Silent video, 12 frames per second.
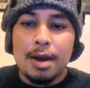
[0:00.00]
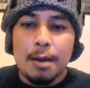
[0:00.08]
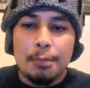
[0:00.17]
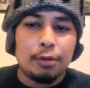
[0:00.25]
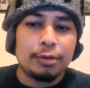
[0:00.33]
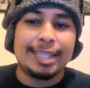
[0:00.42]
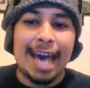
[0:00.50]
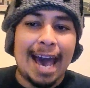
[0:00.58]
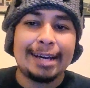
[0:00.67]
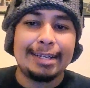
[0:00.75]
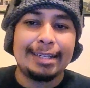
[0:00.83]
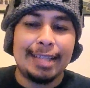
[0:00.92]

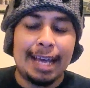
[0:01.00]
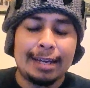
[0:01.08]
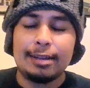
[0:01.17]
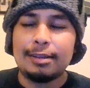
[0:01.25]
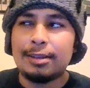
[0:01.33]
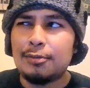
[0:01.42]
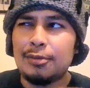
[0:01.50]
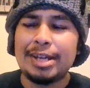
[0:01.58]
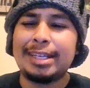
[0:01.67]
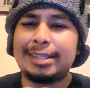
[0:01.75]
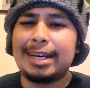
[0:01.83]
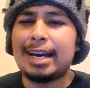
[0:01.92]
protagonist, like the way
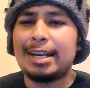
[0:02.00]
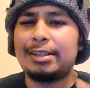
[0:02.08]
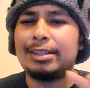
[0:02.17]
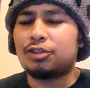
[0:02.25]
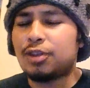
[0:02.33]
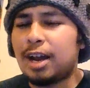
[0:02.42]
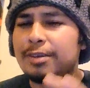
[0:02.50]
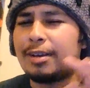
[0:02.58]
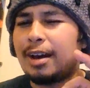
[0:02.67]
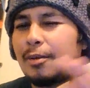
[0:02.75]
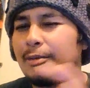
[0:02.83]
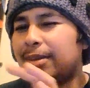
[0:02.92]
that they kind of describe
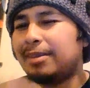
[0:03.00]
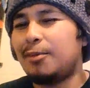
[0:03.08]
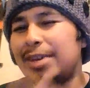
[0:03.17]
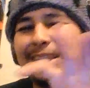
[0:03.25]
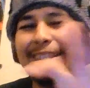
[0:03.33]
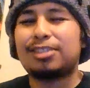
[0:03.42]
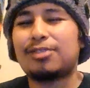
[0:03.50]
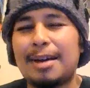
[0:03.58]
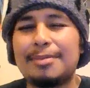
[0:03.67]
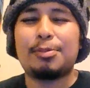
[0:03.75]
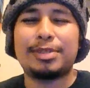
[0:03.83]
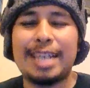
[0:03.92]
the way they described
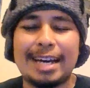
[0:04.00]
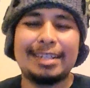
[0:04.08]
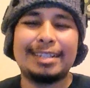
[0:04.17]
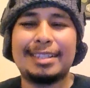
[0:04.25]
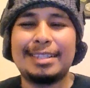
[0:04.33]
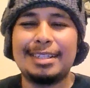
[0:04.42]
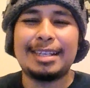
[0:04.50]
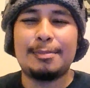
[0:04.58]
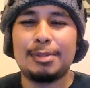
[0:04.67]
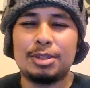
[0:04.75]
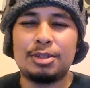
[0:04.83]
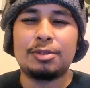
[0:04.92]
the protagonist in this
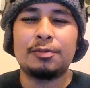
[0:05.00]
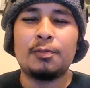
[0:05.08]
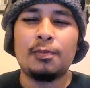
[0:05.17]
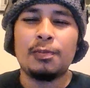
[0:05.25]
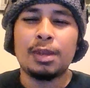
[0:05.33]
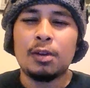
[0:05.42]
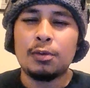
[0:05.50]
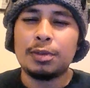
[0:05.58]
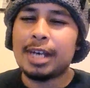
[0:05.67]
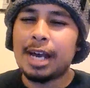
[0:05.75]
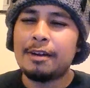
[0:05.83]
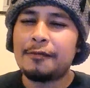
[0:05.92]
episode was
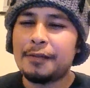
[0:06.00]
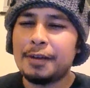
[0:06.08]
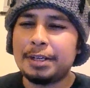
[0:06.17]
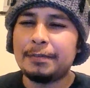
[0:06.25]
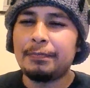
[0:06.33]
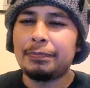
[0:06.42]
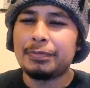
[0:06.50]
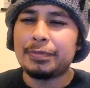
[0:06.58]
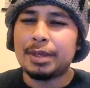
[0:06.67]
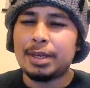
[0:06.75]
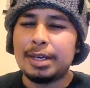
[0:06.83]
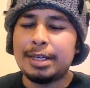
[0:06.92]
kind of funny.
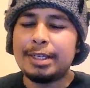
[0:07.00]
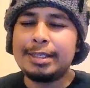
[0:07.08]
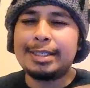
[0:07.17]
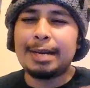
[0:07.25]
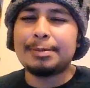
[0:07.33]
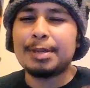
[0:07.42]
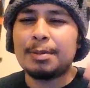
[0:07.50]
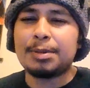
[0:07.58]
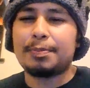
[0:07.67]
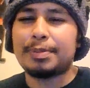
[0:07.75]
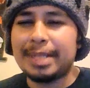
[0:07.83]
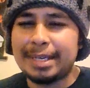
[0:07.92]
He stepped up
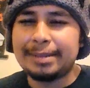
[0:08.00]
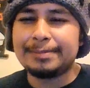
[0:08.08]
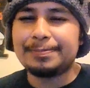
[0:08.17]
the plate